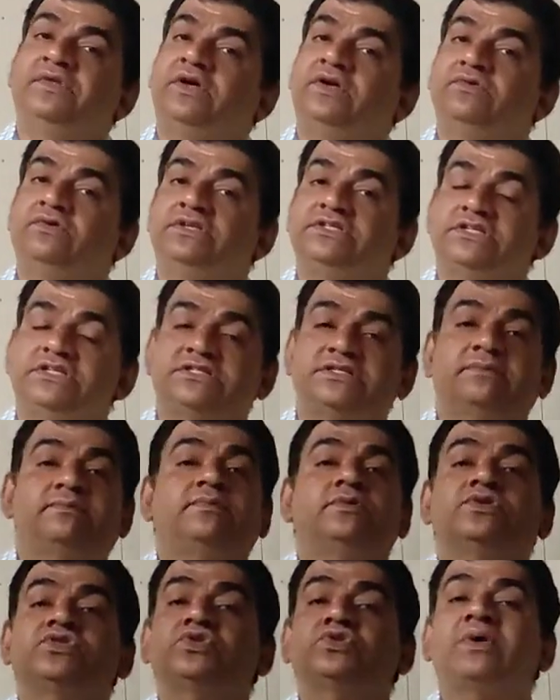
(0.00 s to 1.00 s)
You were just
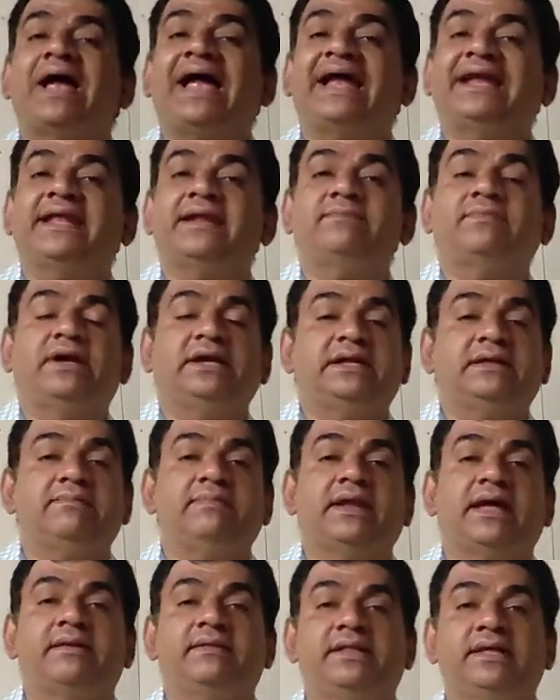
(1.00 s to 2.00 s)
supposed to add and
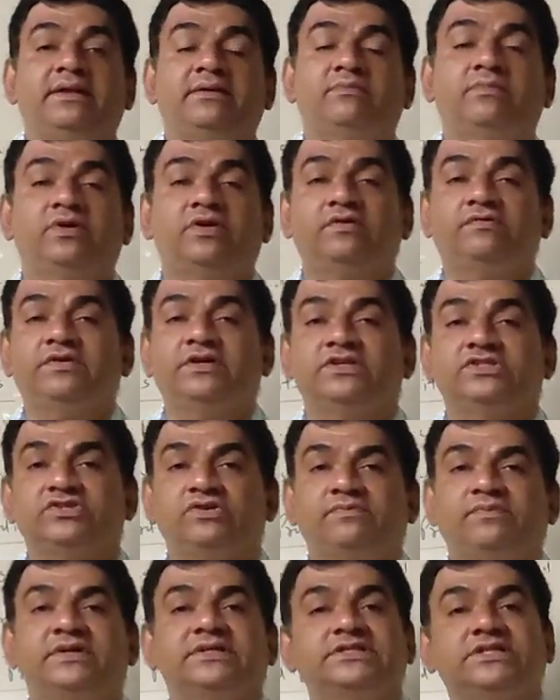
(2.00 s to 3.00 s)
multiply the number of years
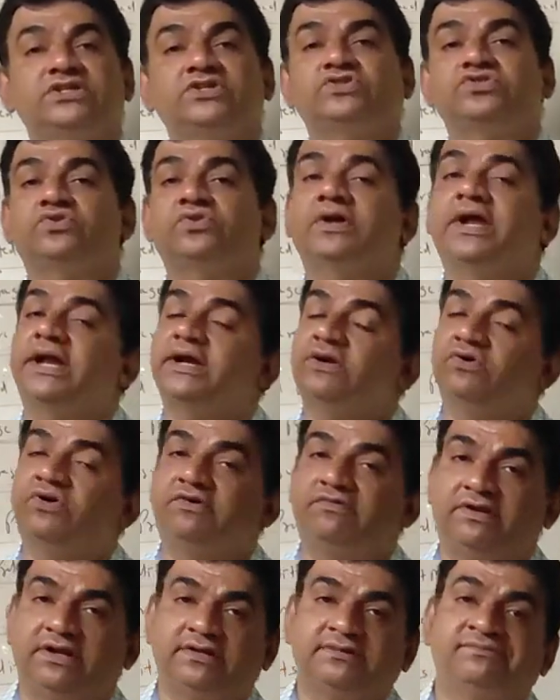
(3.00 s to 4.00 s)
of purchase to get
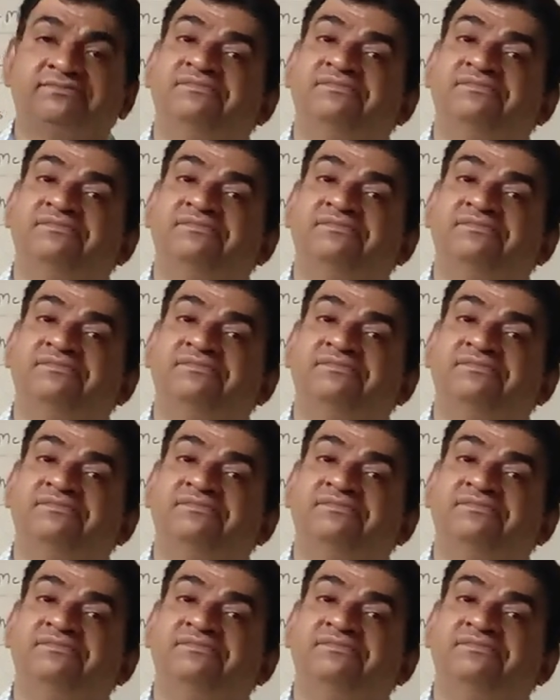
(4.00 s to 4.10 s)
goodwill.